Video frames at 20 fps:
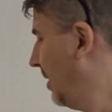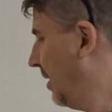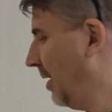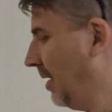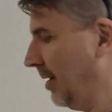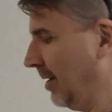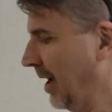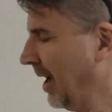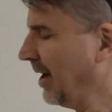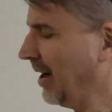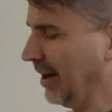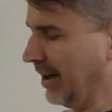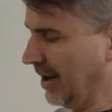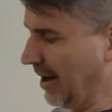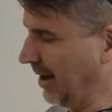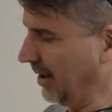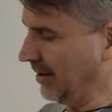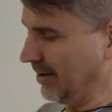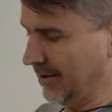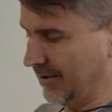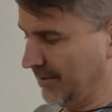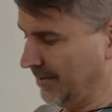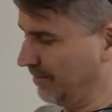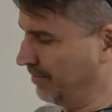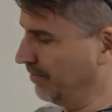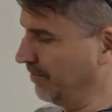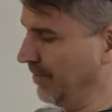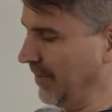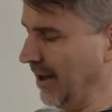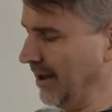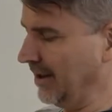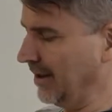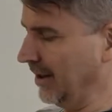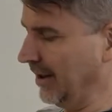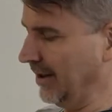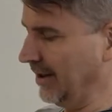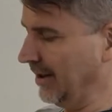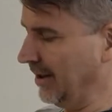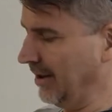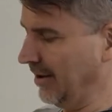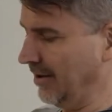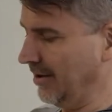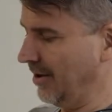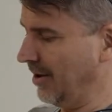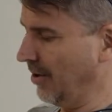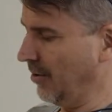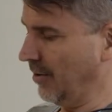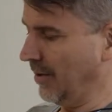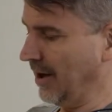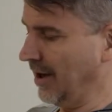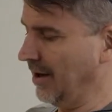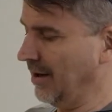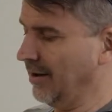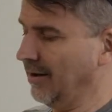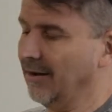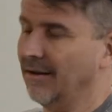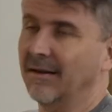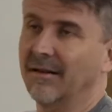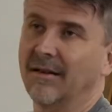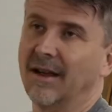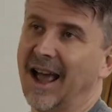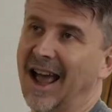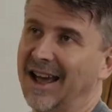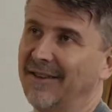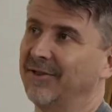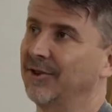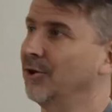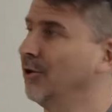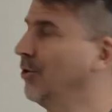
Uh, and it, it's it's listed, you know, in half a